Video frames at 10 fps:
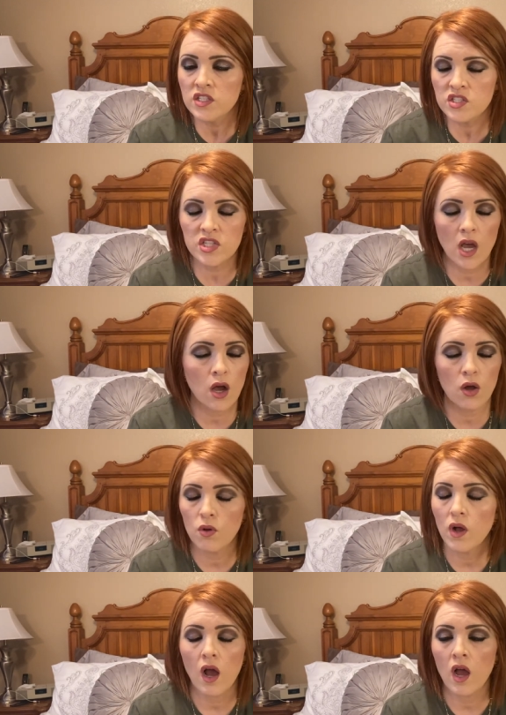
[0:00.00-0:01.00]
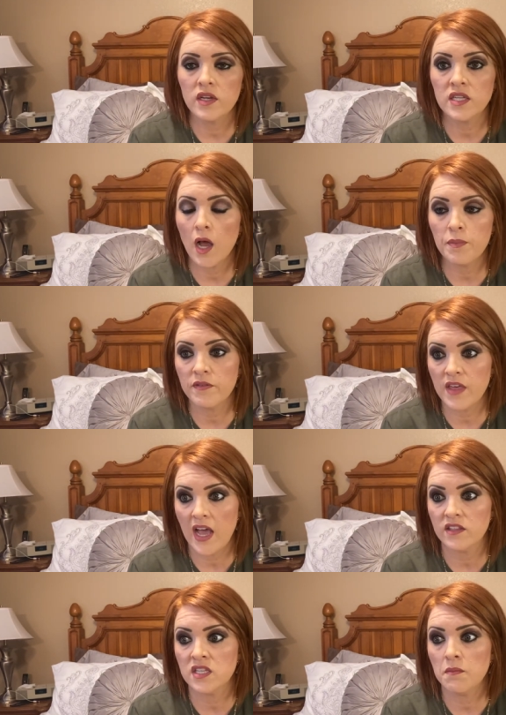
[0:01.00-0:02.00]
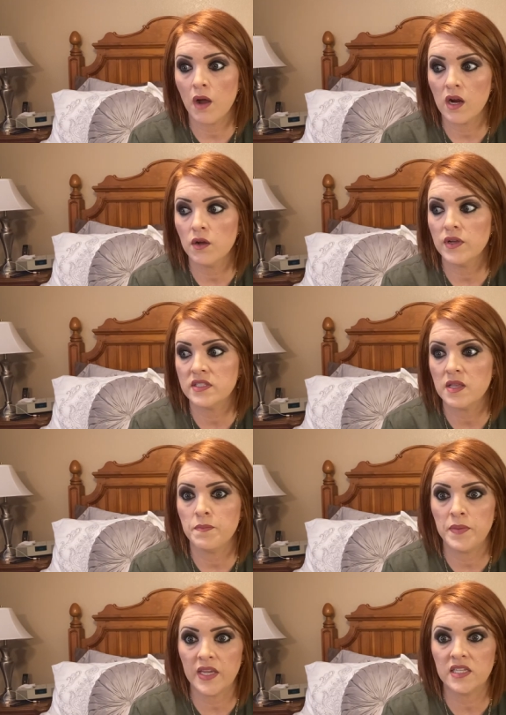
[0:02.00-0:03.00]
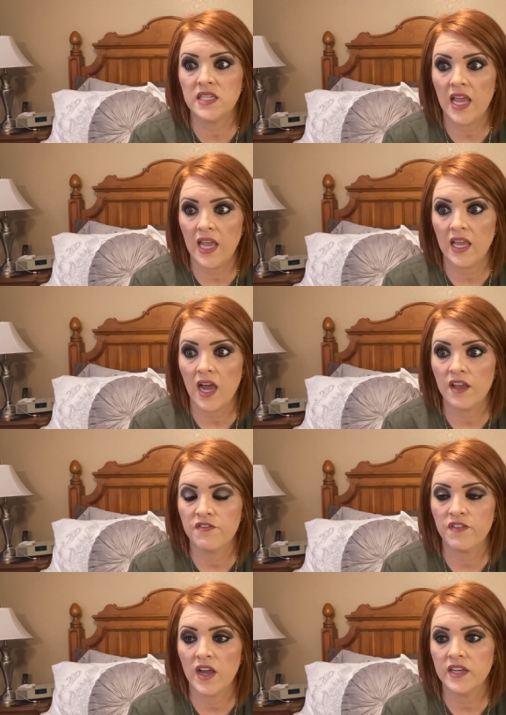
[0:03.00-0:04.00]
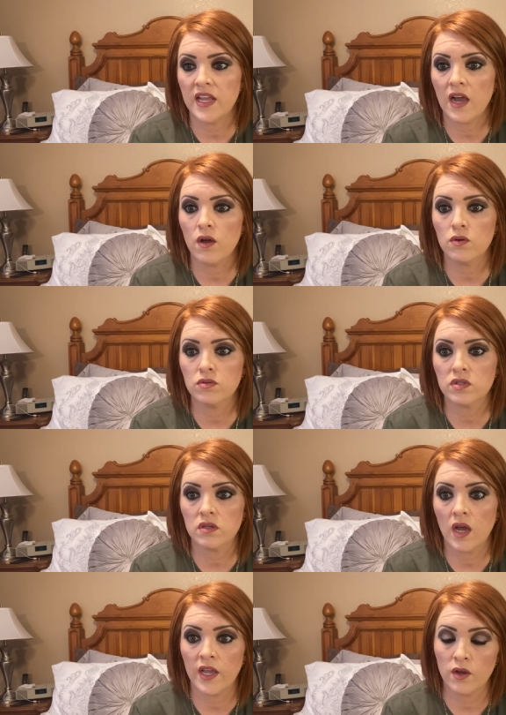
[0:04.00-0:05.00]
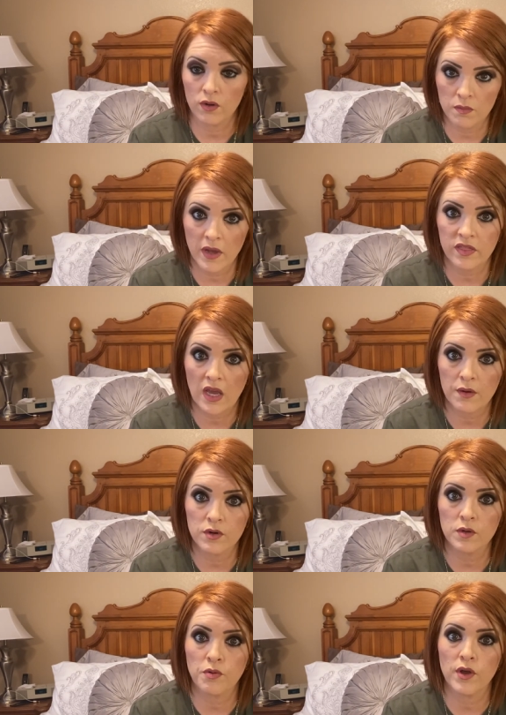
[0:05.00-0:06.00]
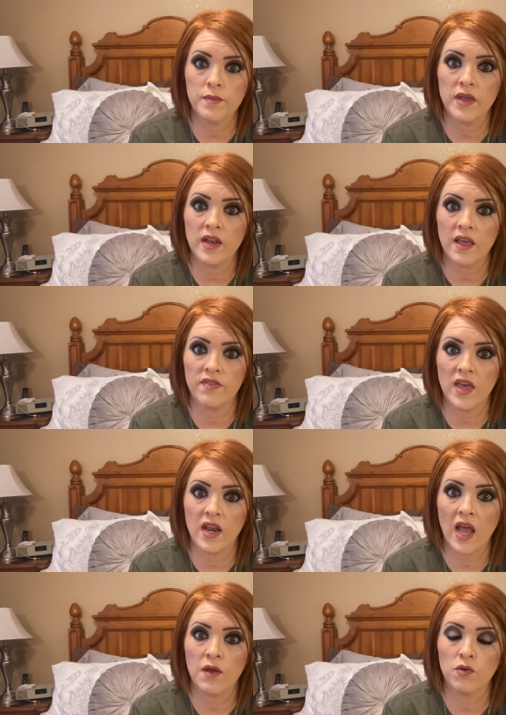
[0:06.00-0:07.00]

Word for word: So on top of that, tomorrow is a big day. I find out, I go to my thyroid appointment, and then I